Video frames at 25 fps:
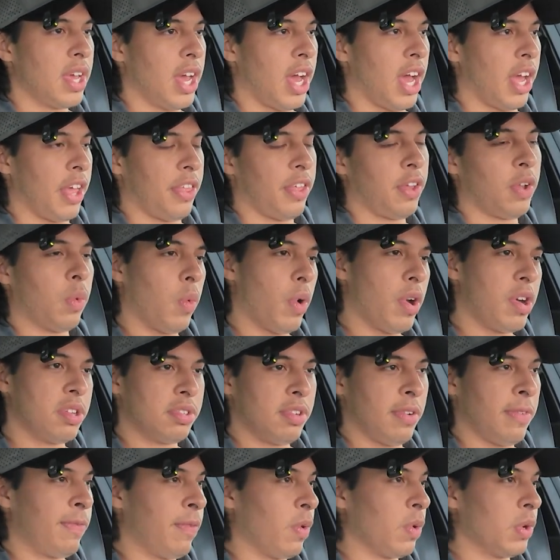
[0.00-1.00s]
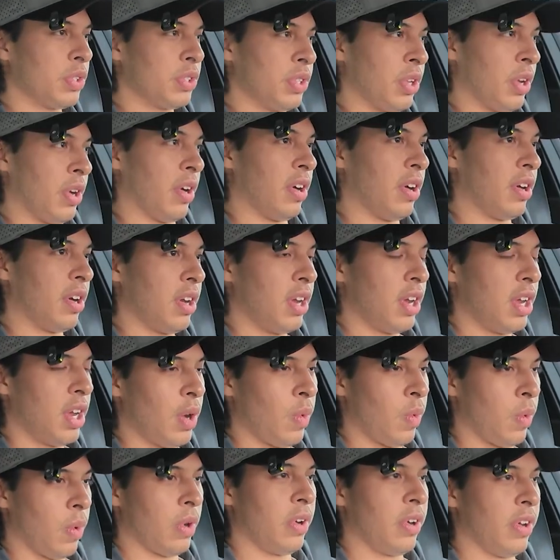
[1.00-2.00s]
I think one is a 4-star
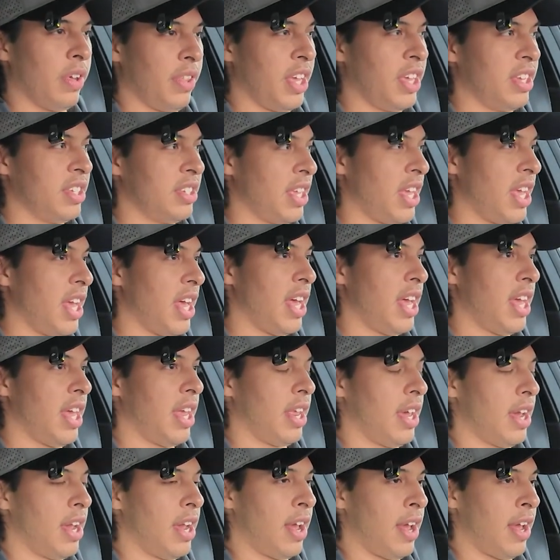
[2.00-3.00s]
where they said